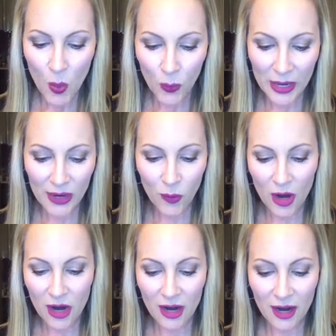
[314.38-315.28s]
We
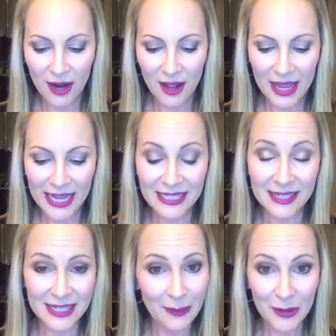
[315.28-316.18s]
were in
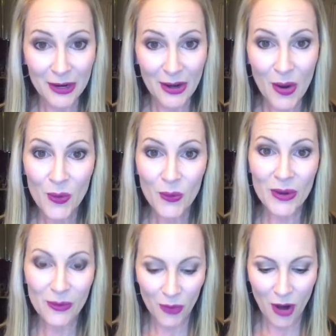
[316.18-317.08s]
December.
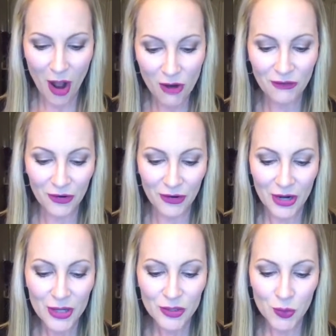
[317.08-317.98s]
We were
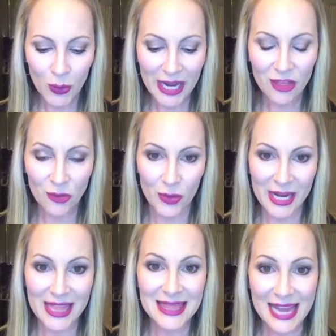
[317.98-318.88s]
over
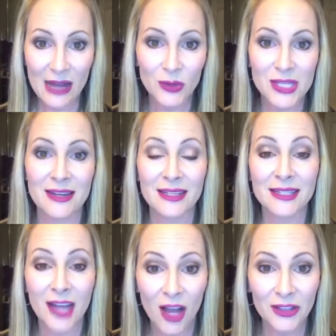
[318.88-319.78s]

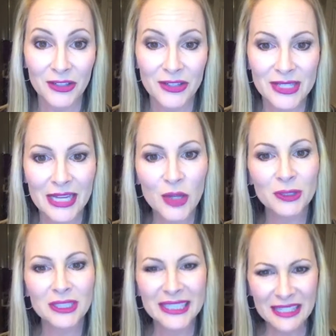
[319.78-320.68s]
$23,000. Can you
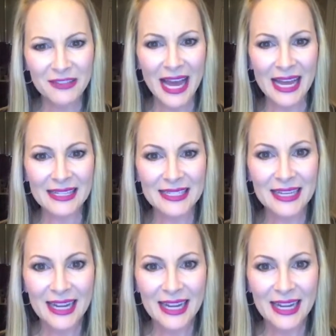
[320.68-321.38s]
believe that?